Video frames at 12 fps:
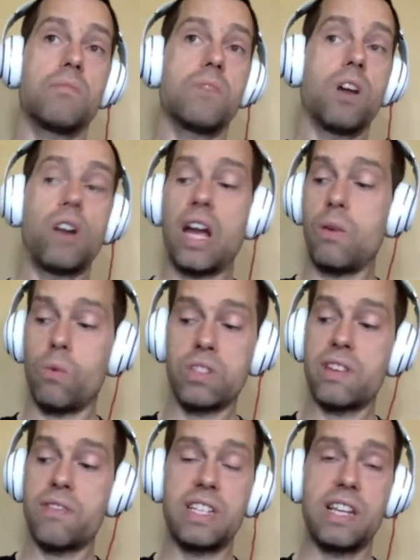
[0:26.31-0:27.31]
all right,
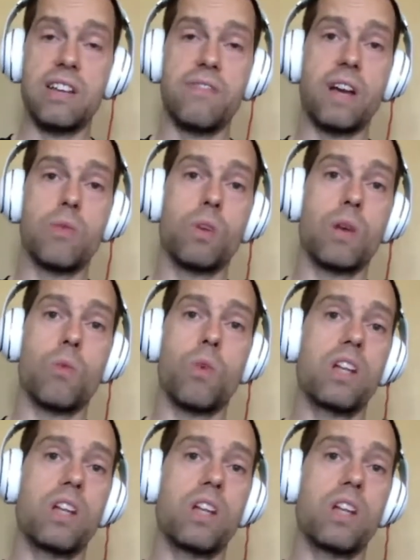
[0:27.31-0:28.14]
once I've identified what I want,